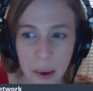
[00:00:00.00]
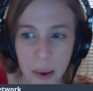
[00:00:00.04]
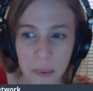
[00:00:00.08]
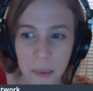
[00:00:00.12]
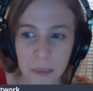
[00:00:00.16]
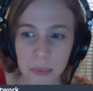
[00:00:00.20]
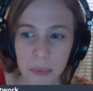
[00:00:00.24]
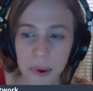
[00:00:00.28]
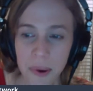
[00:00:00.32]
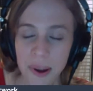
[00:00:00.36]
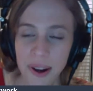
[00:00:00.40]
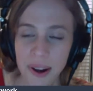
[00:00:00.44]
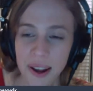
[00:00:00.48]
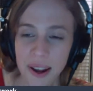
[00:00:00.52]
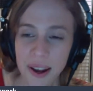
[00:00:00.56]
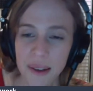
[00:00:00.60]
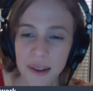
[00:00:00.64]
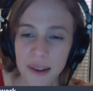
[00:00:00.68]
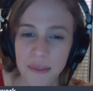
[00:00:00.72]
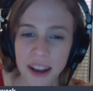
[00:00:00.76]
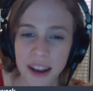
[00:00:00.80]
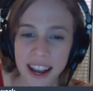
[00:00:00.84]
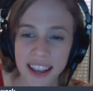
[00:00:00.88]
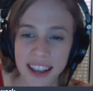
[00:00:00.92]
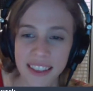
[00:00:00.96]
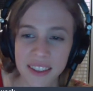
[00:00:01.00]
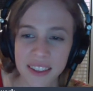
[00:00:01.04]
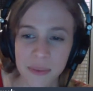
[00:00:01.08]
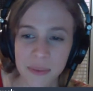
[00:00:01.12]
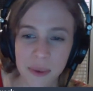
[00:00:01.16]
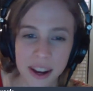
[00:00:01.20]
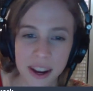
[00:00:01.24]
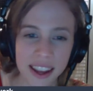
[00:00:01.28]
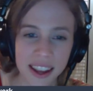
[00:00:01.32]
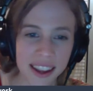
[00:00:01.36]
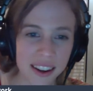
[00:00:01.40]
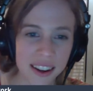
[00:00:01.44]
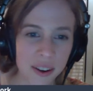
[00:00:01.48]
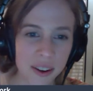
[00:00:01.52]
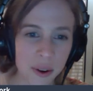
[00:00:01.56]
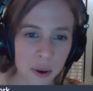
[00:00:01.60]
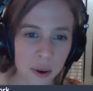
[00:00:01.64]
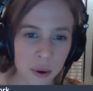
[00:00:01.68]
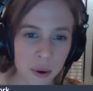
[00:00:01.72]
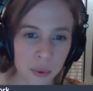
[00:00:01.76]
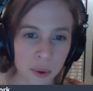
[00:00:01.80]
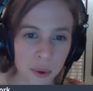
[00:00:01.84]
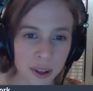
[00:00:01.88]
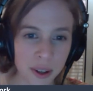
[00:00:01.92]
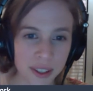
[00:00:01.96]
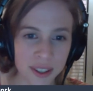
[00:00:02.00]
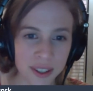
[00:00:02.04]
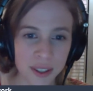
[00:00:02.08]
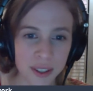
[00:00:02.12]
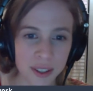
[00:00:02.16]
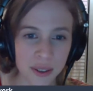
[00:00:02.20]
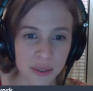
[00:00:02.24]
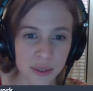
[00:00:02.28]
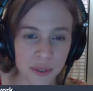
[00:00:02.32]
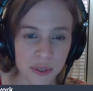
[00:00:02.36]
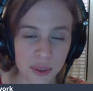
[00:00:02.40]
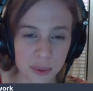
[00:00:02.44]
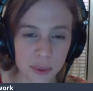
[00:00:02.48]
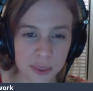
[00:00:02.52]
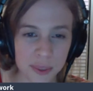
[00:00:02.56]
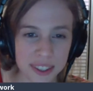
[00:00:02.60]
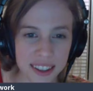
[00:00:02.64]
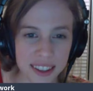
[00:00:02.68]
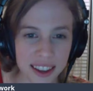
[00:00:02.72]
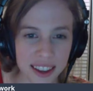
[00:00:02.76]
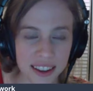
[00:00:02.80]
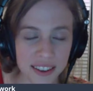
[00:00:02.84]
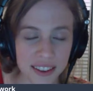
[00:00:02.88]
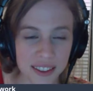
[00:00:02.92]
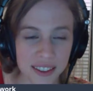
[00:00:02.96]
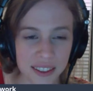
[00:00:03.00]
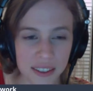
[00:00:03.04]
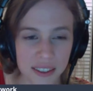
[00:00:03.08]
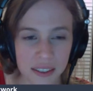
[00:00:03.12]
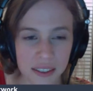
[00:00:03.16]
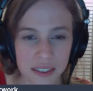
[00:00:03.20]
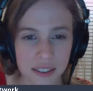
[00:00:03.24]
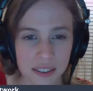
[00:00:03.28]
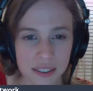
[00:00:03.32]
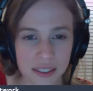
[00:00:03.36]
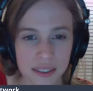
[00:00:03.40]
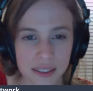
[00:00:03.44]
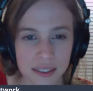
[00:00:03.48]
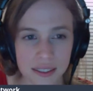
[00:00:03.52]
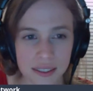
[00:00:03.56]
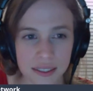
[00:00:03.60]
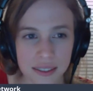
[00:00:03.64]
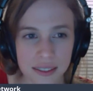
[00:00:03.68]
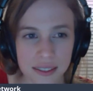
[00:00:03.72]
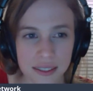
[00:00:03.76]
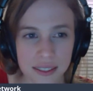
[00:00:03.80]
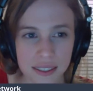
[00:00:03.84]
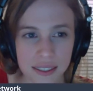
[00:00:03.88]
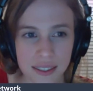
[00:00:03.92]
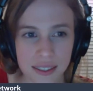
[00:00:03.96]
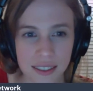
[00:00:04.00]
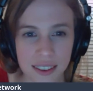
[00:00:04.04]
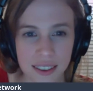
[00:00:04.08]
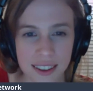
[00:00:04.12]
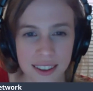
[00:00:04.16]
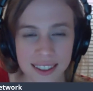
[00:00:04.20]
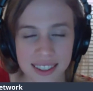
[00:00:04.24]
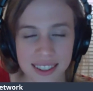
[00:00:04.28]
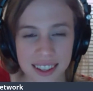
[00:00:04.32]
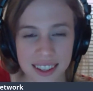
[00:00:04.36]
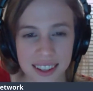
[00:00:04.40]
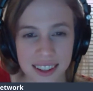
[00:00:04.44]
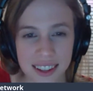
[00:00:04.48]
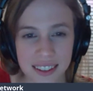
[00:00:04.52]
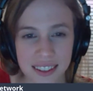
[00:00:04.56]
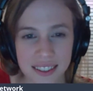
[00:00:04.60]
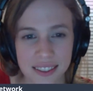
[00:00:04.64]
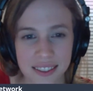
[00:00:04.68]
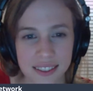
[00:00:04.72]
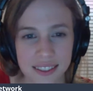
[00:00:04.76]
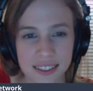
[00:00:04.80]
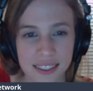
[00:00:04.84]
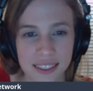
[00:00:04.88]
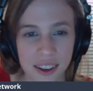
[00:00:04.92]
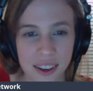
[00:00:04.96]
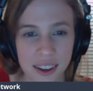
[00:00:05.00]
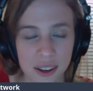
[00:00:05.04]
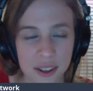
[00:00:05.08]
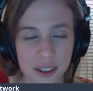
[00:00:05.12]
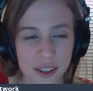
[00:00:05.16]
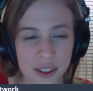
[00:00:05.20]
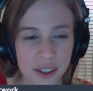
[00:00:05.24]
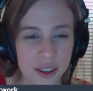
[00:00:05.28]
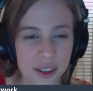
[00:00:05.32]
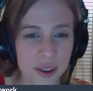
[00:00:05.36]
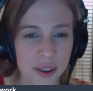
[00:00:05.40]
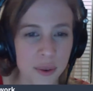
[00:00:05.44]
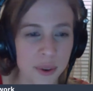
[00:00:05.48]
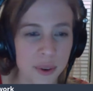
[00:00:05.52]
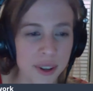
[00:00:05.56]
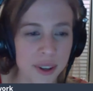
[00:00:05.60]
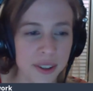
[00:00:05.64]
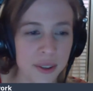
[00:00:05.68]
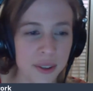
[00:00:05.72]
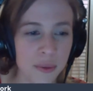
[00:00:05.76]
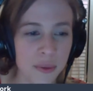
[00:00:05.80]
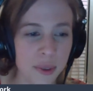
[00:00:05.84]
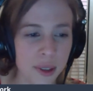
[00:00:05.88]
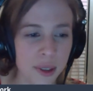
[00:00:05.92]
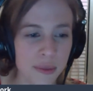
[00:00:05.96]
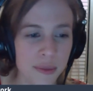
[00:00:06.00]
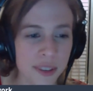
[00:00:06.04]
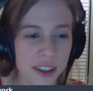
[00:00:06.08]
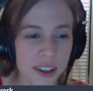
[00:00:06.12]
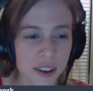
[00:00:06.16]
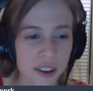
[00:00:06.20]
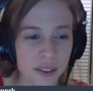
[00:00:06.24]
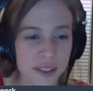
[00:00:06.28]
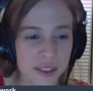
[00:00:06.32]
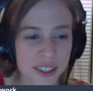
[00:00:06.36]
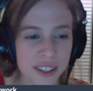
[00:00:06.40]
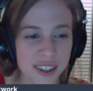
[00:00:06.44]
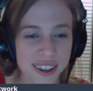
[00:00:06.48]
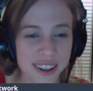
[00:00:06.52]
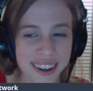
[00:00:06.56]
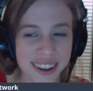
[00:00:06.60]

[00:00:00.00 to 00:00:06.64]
but um, I had this redheaded girl want to do it for the recital. I was like, "Are you sure you don't want to do William Tell Overture?"